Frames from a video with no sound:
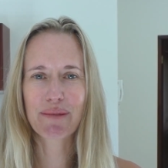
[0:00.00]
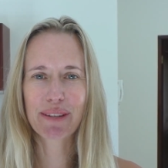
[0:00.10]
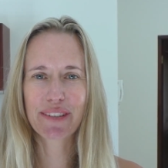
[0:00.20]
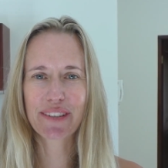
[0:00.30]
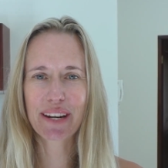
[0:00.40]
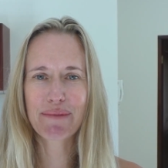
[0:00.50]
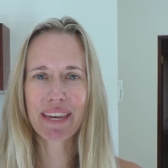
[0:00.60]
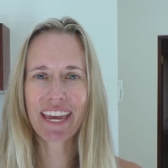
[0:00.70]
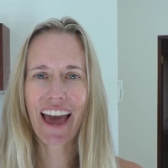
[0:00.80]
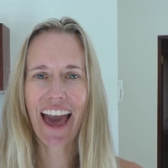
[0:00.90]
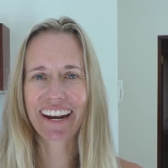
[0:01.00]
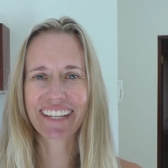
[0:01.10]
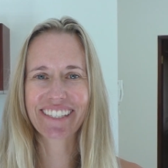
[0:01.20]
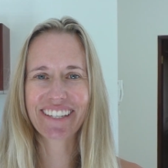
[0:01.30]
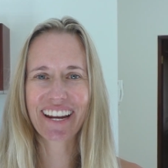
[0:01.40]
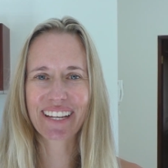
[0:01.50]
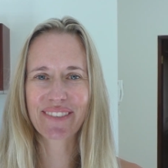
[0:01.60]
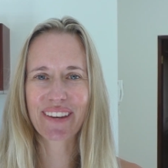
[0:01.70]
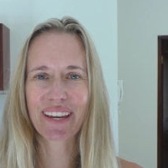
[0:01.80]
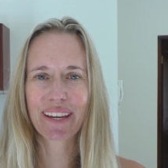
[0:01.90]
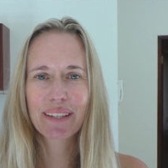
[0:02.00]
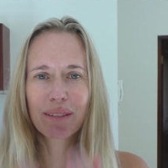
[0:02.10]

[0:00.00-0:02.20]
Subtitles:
much for joining me, and I'll see you next week.